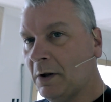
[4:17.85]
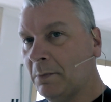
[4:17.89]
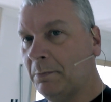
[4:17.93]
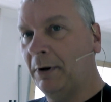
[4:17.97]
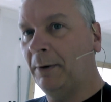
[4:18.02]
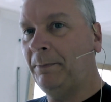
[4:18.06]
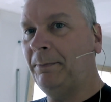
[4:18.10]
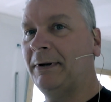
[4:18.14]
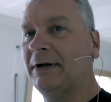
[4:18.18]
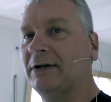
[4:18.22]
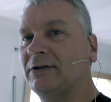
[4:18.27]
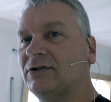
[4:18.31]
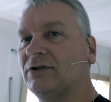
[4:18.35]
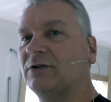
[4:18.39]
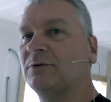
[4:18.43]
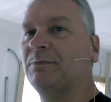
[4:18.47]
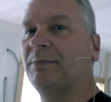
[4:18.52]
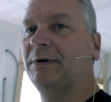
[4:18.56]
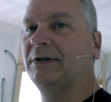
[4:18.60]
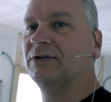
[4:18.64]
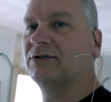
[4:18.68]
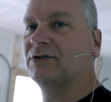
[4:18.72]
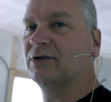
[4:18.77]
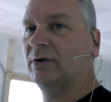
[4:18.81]
But because it's
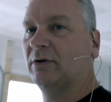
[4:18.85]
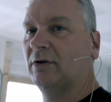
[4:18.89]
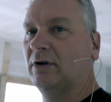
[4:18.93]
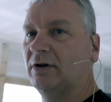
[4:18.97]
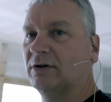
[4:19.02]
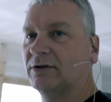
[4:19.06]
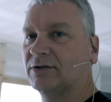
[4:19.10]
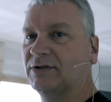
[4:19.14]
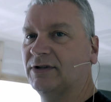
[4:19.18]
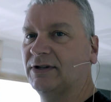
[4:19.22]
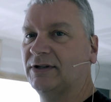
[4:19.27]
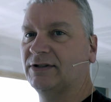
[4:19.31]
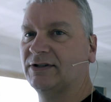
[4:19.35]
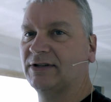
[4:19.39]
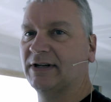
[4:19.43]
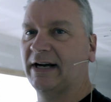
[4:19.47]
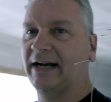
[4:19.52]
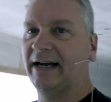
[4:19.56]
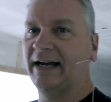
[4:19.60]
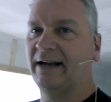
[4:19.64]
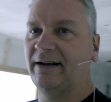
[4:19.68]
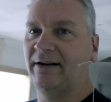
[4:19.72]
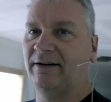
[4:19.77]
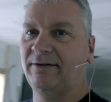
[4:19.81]
been so long since
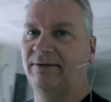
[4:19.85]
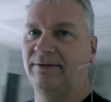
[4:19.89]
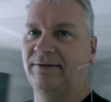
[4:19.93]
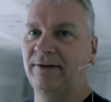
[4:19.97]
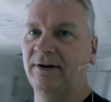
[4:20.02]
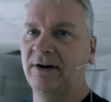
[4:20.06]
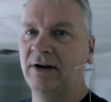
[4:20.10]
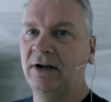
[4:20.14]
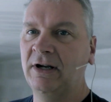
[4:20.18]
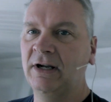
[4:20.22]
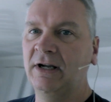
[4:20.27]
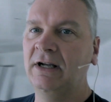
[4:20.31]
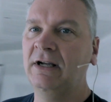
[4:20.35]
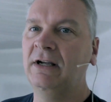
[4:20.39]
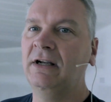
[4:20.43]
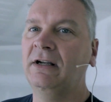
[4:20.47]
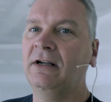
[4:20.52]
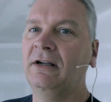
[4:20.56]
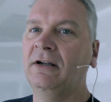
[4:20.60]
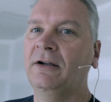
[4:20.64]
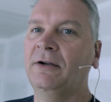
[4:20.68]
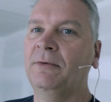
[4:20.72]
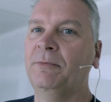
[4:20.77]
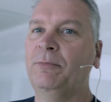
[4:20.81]
I've
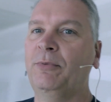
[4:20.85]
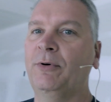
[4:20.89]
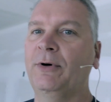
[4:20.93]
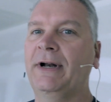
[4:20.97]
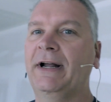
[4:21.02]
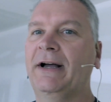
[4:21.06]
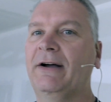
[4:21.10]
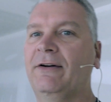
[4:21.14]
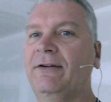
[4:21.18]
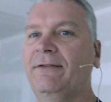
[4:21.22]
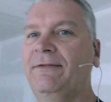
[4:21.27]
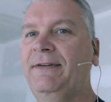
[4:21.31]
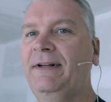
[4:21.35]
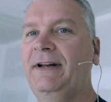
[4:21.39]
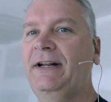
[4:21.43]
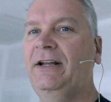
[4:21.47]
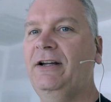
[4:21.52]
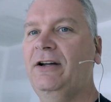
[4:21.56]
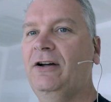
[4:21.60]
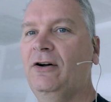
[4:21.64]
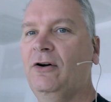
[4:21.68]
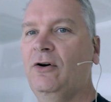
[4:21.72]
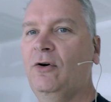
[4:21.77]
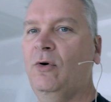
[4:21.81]
put out a
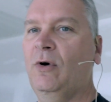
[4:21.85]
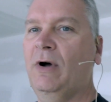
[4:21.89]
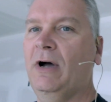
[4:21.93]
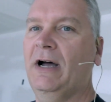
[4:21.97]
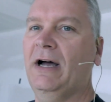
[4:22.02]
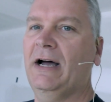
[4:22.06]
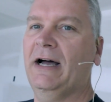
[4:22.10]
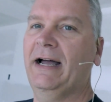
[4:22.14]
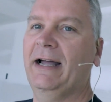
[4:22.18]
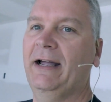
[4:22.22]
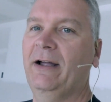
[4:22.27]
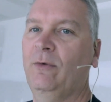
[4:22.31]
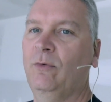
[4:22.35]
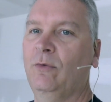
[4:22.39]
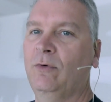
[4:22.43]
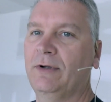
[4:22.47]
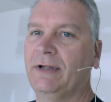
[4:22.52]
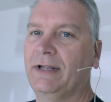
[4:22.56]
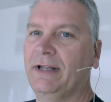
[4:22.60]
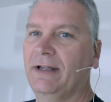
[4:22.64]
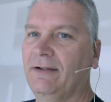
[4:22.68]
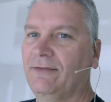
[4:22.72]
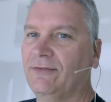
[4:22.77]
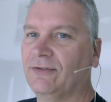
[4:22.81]
video, I will
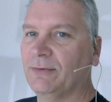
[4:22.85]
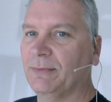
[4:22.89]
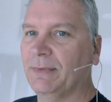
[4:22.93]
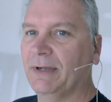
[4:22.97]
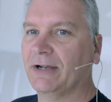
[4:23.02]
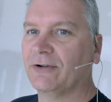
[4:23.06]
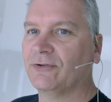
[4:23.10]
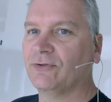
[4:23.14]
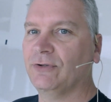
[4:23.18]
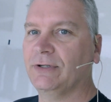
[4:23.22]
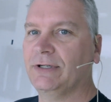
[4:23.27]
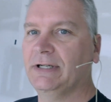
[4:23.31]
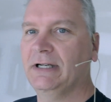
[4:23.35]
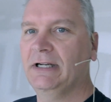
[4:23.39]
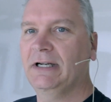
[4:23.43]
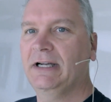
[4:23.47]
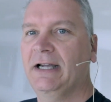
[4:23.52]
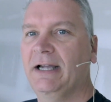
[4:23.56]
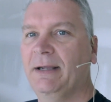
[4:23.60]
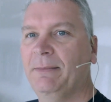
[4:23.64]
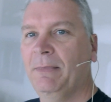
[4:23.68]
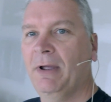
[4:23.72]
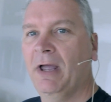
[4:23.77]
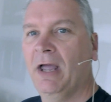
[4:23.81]
give some extra
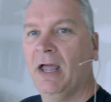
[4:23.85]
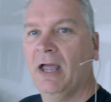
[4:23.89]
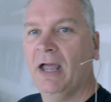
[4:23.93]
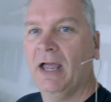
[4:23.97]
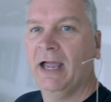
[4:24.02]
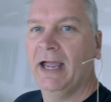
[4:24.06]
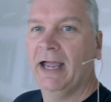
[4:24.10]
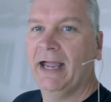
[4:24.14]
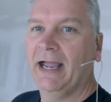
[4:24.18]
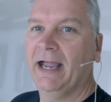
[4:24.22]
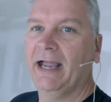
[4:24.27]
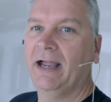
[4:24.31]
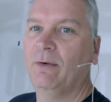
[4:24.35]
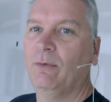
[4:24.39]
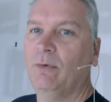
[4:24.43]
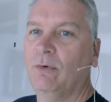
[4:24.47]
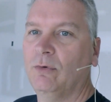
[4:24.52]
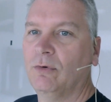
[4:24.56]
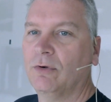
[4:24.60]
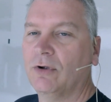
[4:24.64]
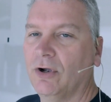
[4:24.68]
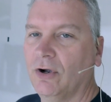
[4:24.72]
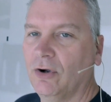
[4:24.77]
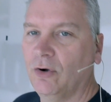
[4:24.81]
time, and we
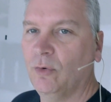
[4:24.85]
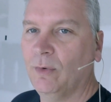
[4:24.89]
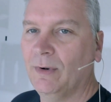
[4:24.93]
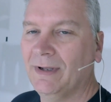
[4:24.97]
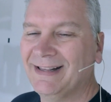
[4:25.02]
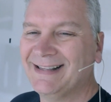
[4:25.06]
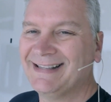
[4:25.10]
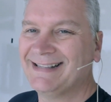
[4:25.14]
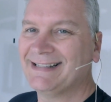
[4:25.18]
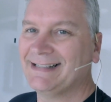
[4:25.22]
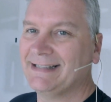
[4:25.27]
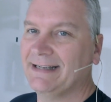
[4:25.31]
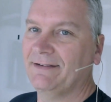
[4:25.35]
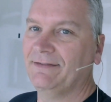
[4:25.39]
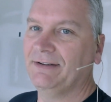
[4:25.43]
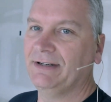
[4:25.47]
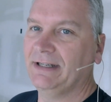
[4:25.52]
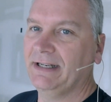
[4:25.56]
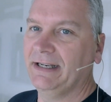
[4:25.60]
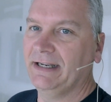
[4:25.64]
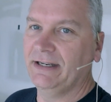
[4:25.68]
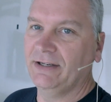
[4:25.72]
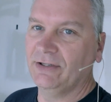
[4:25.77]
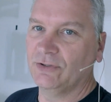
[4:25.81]
will go with 7
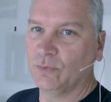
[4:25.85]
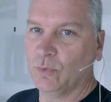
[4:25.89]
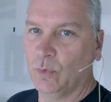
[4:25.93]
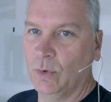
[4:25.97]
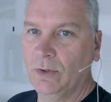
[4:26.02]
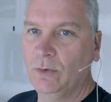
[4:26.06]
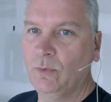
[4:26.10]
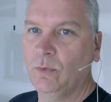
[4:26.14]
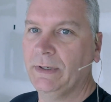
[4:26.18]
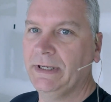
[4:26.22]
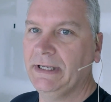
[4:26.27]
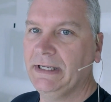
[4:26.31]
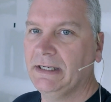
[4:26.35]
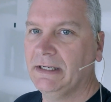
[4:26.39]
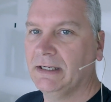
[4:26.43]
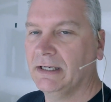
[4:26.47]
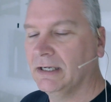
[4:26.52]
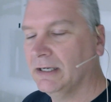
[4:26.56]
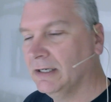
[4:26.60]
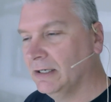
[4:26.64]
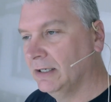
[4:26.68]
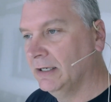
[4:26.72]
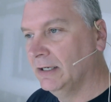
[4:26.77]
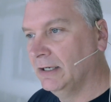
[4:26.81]
days, 1 week